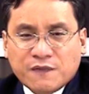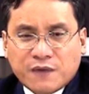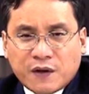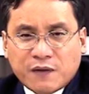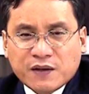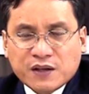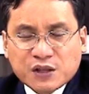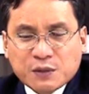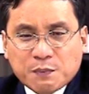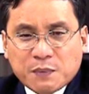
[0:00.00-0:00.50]

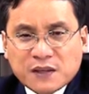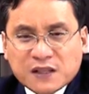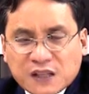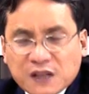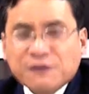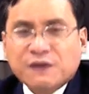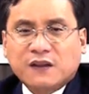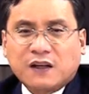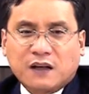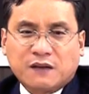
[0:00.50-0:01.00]
very
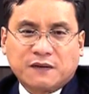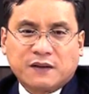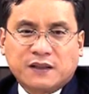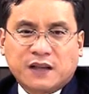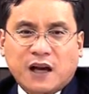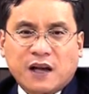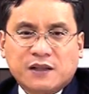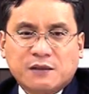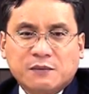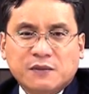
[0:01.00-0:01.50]
specific
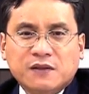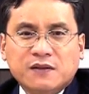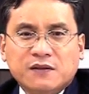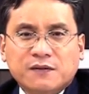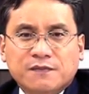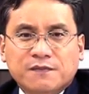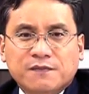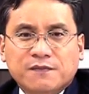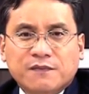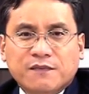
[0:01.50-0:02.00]
advertisement,
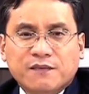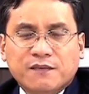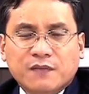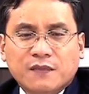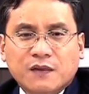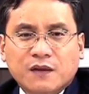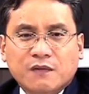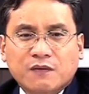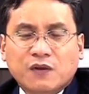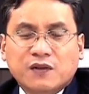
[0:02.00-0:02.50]

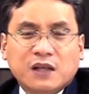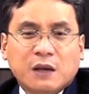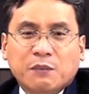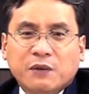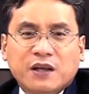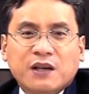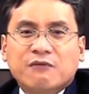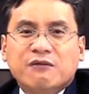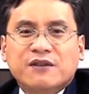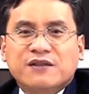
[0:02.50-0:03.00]
for example,
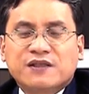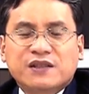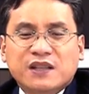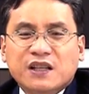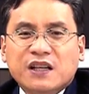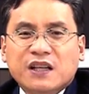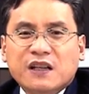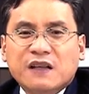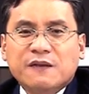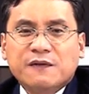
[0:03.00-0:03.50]
he
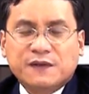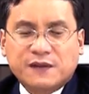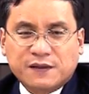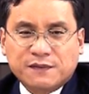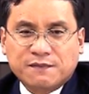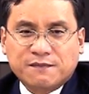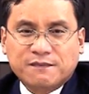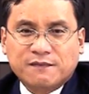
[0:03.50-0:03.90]
receives